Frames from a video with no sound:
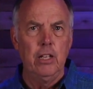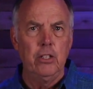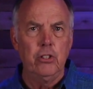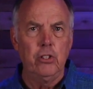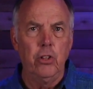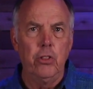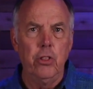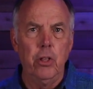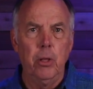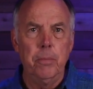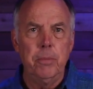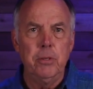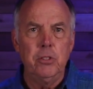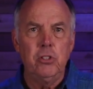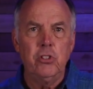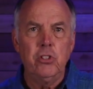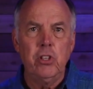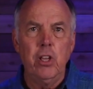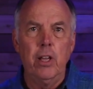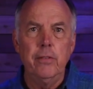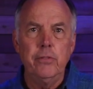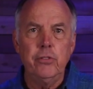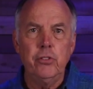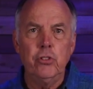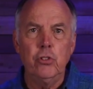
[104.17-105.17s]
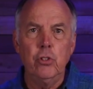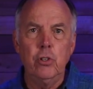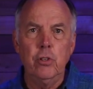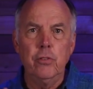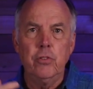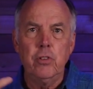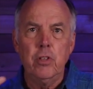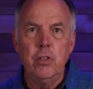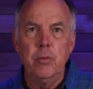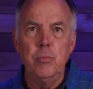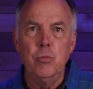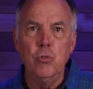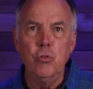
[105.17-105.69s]
So there'll be
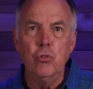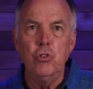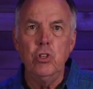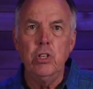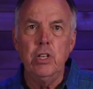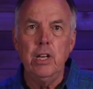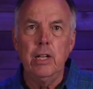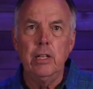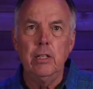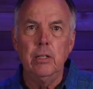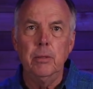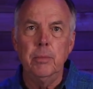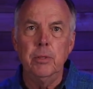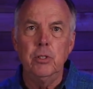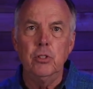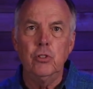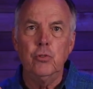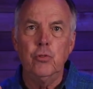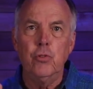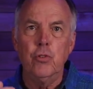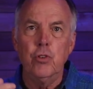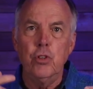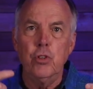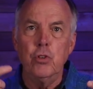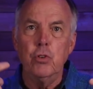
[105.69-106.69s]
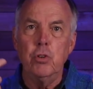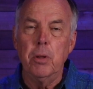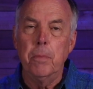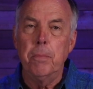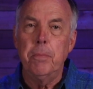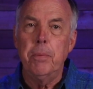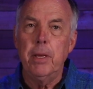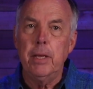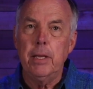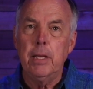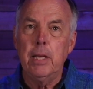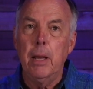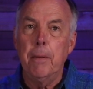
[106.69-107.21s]
self-serve communion elements for you to
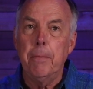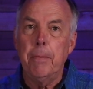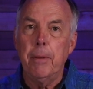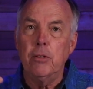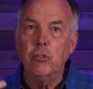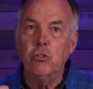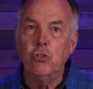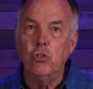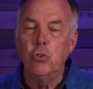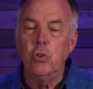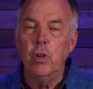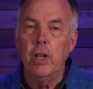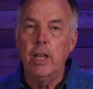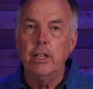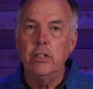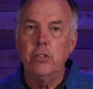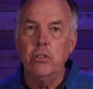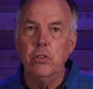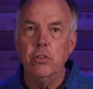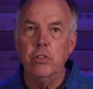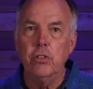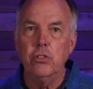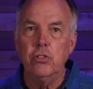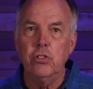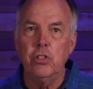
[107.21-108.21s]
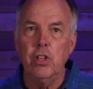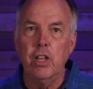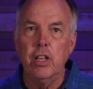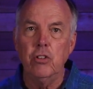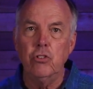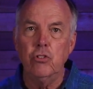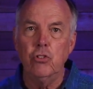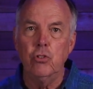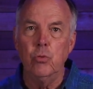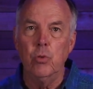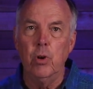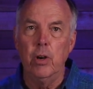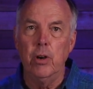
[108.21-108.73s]
pick up as you enter the
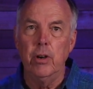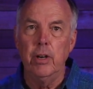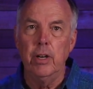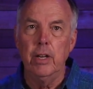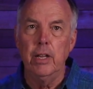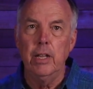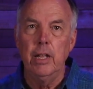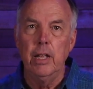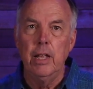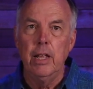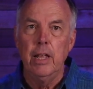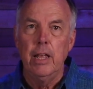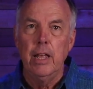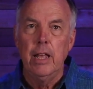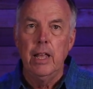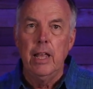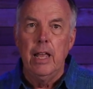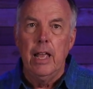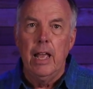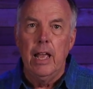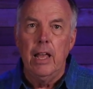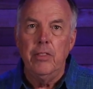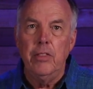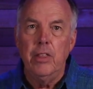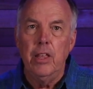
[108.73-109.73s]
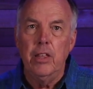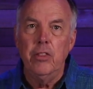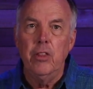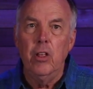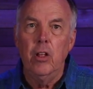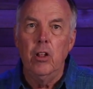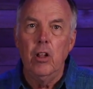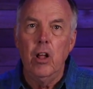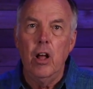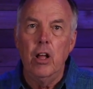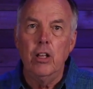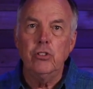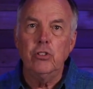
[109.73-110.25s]
sanctuary. And then
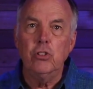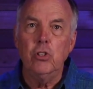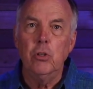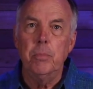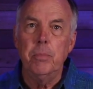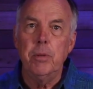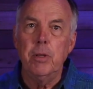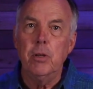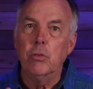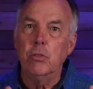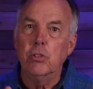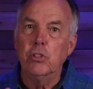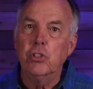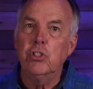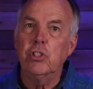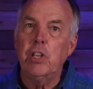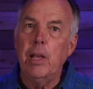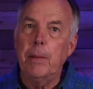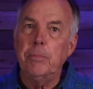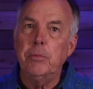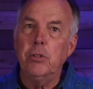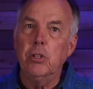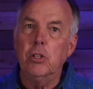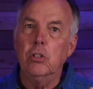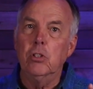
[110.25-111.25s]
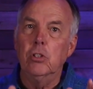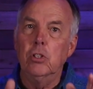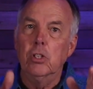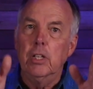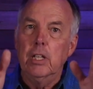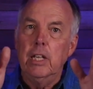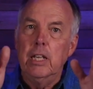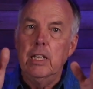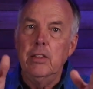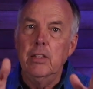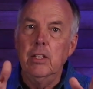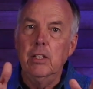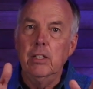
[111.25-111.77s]
there'll also be a receptacle
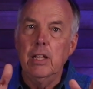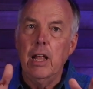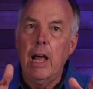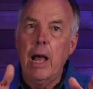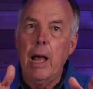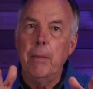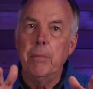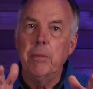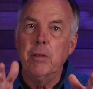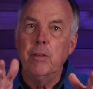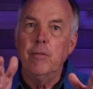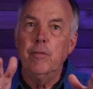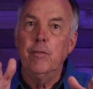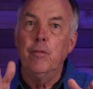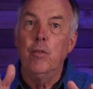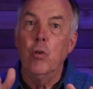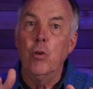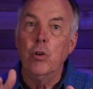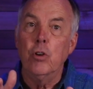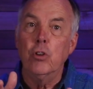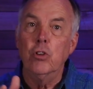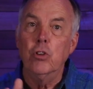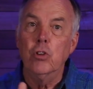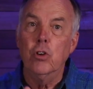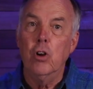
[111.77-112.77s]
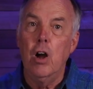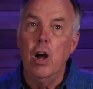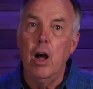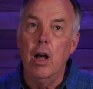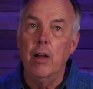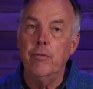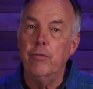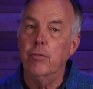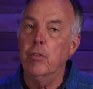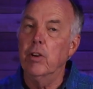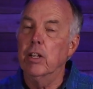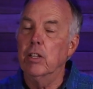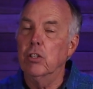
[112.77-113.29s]
in the lobby for your
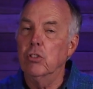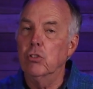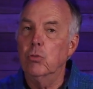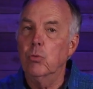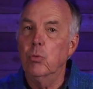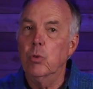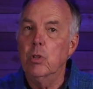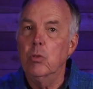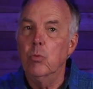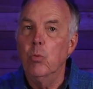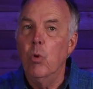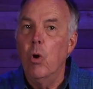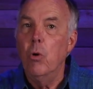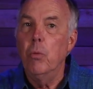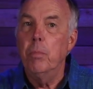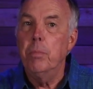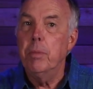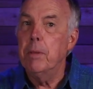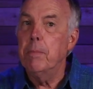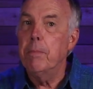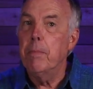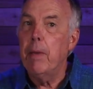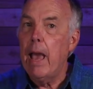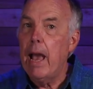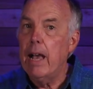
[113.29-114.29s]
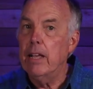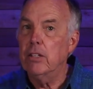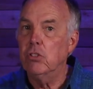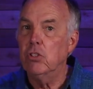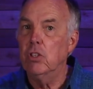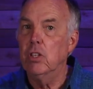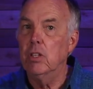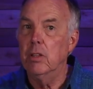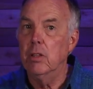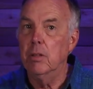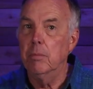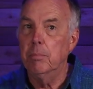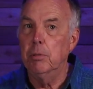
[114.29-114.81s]
offering, as we won't be
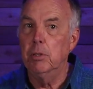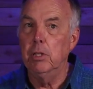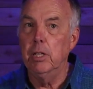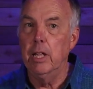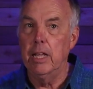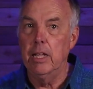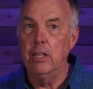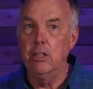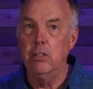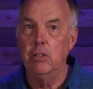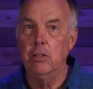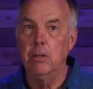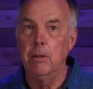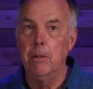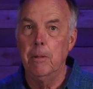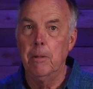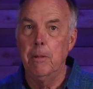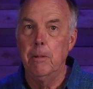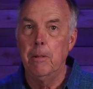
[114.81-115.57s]
passing the plate.